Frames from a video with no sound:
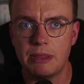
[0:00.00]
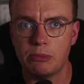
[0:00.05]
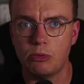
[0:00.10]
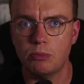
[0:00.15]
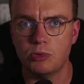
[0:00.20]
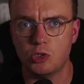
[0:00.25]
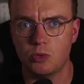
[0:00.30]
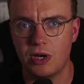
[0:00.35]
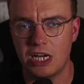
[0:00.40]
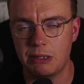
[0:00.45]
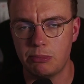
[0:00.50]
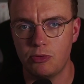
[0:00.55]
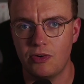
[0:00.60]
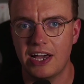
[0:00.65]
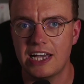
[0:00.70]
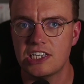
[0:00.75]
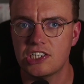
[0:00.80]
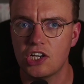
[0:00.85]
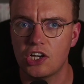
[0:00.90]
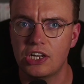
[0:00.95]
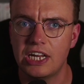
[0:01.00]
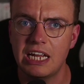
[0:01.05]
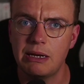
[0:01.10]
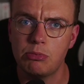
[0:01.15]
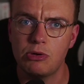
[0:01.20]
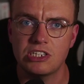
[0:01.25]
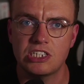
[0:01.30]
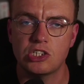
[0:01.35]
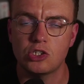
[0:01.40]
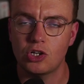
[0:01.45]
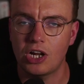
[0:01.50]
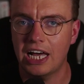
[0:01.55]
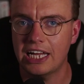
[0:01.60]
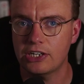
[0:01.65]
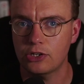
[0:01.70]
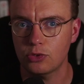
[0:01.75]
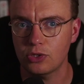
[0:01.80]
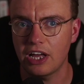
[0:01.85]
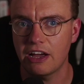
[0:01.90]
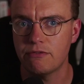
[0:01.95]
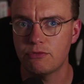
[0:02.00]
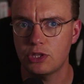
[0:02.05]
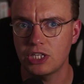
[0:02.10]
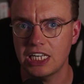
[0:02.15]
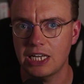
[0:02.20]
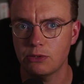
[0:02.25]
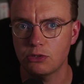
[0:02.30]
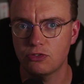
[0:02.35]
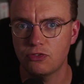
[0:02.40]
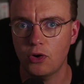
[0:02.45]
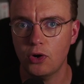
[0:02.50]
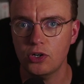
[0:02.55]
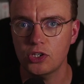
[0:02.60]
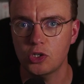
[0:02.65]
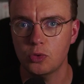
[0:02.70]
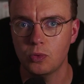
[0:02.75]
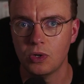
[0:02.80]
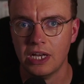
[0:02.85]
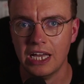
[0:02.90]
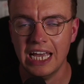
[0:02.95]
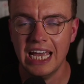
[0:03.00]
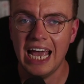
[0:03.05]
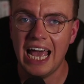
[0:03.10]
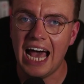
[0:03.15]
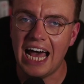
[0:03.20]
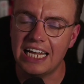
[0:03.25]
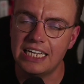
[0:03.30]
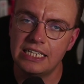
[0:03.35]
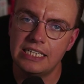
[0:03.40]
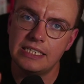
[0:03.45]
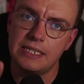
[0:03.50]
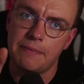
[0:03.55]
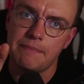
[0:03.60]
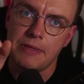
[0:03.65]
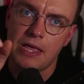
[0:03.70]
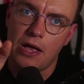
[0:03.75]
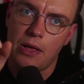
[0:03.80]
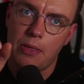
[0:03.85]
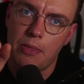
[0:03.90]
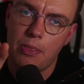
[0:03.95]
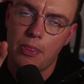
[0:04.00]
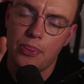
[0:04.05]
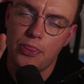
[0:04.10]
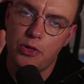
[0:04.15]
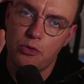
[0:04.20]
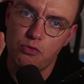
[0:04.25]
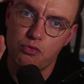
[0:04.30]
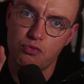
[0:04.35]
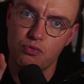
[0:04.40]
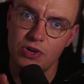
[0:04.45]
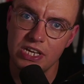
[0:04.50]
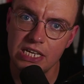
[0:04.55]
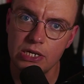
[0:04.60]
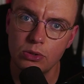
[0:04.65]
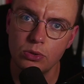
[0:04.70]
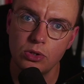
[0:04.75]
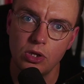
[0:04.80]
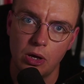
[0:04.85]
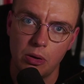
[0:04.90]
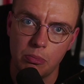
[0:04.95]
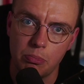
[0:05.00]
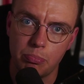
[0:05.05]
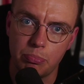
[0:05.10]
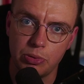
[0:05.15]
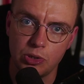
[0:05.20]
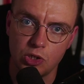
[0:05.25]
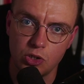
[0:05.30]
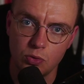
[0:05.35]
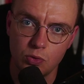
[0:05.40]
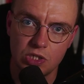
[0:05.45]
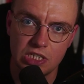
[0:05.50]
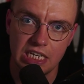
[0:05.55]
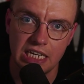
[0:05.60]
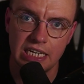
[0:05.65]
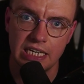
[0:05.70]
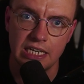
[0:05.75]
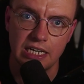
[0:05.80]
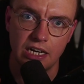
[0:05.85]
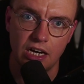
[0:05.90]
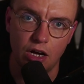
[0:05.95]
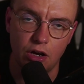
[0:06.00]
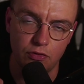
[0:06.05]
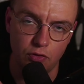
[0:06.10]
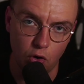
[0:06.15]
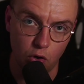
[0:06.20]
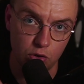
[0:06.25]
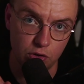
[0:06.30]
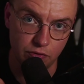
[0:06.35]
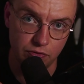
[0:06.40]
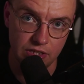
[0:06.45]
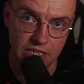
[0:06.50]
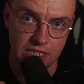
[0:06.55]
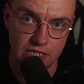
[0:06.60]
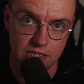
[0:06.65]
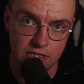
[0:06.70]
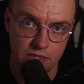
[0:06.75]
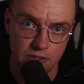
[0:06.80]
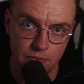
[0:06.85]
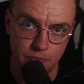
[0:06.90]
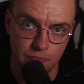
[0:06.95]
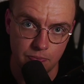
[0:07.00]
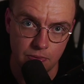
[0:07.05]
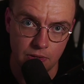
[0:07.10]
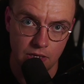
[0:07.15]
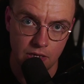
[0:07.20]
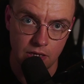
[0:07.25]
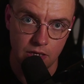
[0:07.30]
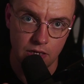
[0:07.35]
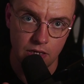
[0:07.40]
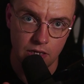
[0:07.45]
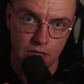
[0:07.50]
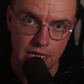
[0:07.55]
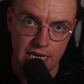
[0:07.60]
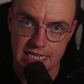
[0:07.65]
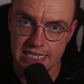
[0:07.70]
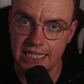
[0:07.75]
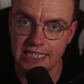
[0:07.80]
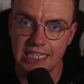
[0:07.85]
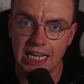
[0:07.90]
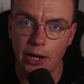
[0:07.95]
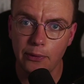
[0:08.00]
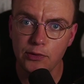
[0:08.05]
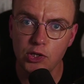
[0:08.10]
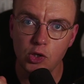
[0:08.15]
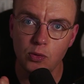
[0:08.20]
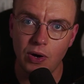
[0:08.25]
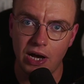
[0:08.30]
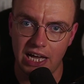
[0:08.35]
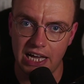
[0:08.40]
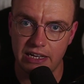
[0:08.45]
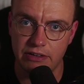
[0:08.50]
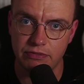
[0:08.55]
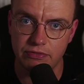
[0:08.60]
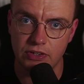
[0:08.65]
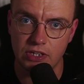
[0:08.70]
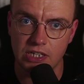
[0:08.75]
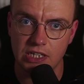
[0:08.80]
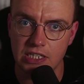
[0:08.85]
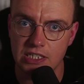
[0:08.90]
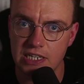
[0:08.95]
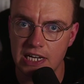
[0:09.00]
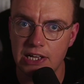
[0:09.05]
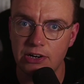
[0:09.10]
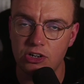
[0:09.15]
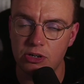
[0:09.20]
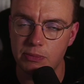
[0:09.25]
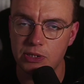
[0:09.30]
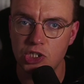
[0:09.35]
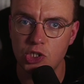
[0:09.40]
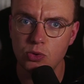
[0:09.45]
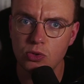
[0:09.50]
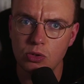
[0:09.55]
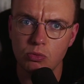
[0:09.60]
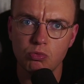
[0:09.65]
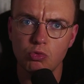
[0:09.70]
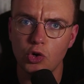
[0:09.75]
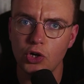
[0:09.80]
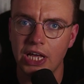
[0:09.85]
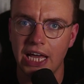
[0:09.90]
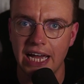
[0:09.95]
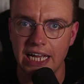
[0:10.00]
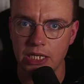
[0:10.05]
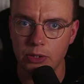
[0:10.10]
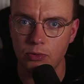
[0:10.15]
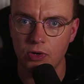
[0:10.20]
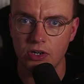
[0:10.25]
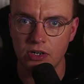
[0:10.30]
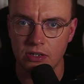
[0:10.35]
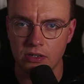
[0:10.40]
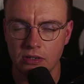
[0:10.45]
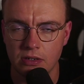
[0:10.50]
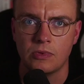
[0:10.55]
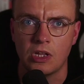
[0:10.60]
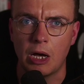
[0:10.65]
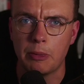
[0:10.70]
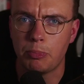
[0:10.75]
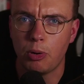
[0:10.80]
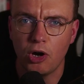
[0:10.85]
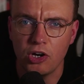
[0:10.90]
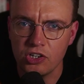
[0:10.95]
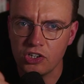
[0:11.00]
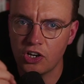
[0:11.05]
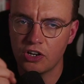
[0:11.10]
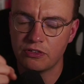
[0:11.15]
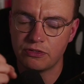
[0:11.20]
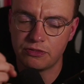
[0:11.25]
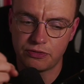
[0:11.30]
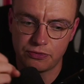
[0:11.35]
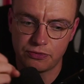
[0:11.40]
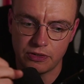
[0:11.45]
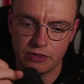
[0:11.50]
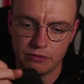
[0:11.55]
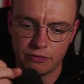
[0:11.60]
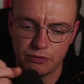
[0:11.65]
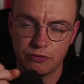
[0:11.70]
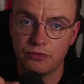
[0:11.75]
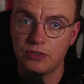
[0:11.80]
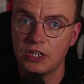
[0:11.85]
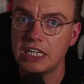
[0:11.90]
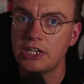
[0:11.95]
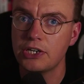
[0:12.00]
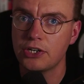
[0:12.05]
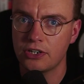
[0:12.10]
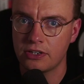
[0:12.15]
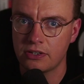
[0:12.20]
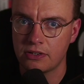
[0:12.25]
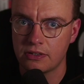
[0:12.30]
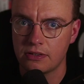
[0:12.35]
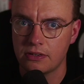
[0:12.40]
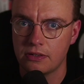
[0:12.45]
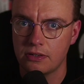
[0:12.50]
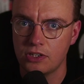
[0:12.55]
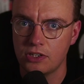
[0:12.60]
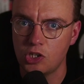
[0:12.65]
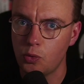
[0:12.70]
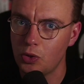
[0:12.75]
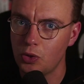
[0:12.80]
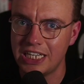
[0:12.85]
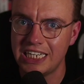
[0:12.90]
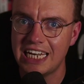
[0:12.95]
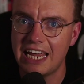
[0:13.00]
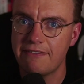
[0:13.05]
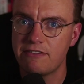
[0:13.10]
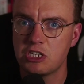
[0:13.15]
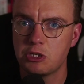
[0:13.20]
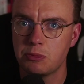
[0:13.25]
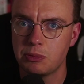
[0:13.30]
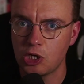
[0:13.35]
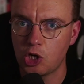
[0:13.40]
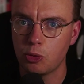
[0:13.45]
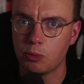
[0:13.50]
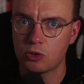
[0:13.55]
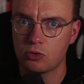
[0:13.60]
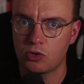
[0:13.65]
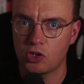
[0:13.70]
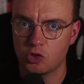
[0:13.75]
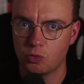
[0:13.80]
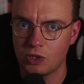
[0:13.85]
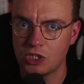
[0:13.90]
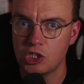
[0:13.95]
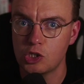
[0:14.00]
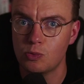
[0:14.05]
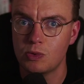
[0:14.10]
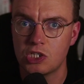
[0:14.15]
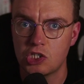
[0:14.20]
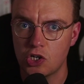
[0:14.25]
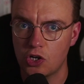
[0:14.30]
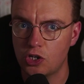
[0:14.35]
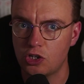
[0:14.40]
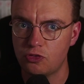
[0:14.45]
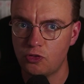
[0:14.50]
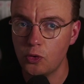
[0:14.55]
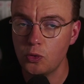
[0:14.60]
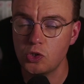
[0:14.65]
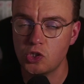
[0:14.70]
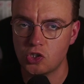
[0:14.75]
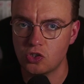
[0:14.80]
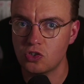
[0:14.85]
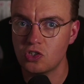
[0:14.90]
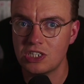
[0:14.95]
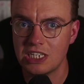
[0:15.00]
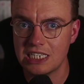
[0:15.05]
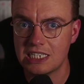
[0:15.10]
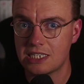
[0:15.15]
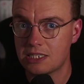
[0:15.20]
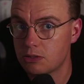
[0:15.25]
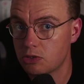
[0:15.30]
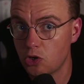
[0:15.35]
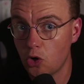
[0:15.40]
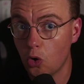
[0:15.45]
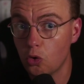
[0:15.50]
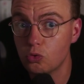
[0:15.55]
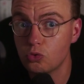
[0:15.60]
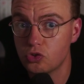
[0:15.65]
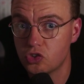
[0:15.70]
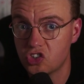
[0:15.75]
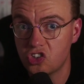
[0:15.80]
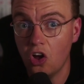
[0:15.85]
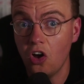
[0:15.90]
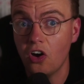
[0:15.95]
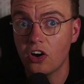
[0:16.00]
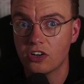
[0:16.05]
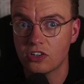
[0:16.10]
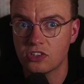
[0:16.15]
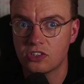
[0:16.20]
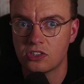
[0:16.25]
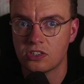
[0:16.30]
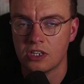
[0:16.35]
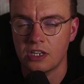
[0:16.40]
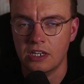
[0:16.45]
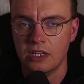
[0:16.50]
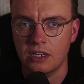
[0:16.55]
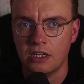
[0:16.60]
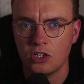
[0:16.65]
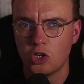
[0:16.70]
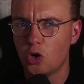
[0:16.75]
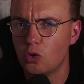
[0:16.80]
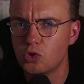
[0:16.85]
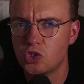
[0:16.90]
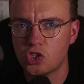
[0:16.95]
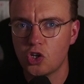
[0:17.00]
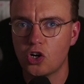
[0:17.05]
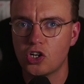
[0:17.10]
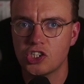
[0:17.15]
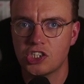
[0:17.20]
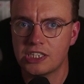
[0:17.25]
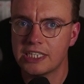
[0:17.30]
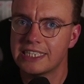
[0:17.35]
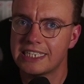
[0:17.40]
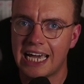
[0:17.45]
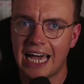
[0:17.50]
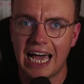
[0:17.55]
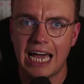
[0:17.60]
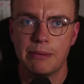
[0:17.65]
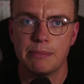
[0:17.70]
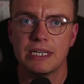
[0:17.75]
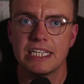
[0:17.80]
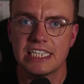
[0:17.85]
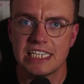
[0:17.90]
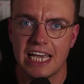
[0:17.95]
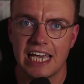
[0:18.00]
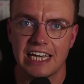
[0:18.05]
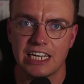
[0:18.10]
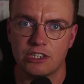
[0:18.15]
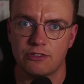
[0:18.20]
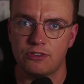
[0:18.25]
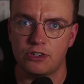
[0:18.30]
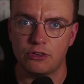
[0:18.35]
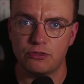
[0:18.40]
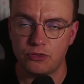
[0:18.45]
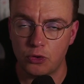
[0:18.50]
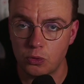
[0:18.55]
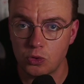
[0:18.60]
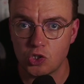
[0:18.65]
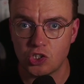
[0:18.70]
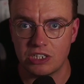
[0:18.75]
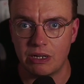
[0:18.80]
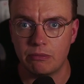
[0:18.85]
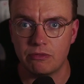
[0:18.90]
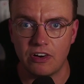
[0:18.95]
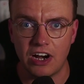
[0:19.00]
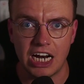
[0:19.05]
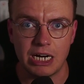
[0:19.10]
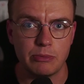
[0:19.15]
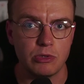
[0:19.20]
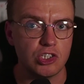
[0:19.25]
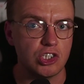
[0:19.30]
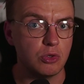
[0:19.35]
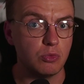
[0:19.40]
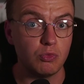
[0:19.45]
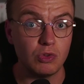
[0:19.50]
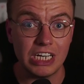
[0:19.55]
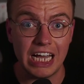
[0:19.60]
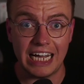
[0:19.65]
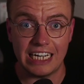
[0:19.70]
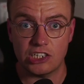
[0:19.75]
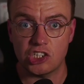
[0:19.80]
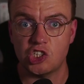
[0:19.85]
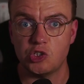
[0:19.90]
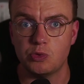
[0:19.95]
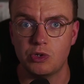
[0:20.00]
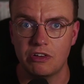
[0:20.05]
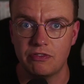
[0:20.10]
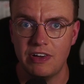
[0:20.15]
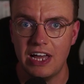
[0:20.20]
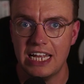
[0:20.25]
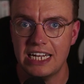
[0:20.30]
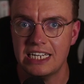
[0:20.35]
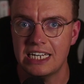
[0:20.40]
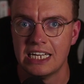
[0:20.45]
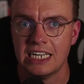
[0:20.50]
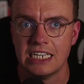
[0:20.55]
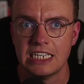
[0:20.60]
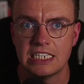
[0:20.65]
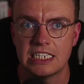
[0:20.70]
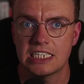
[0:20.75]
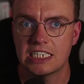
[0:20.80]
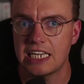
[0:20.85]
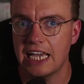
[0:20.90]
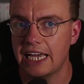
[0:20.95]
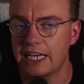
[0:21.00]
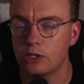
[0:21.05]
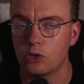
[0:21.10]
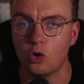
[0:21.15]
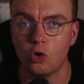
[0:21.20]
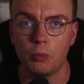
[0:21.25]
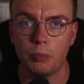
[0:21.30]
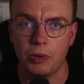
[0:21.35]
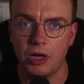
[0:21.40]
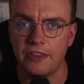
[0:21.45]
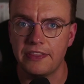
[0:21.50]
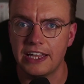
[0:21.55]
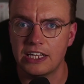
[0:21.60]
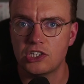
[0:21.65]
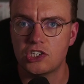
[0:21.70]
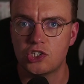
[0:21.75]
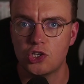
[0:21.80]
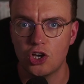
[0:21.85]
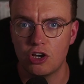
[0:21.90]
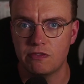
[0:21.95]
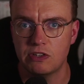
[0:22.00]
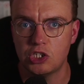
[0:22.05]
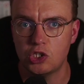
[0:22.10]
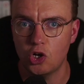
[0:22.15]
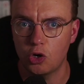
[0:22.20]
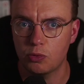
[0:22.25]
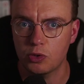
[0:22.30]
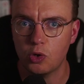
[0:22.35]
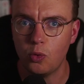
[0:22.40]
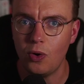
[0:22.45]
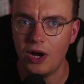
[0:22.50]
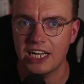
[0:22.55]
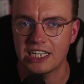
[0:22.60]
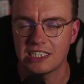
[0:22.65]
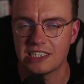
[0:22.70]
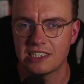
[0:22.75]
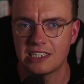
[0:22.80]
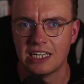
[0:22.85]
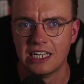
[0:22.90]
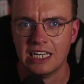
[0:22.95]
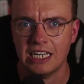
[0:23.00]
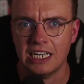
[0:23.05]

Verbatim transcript: them up to AWS, and AWS is going to handle everything else for you. And the real beauty of all of this is that now you have a container image, you can run it anywhere. A point of fear you will inevitably come across when you research functions is cold starts. Cold starts are the time it takes for a function environment to react to an event, scale up, and then service your request.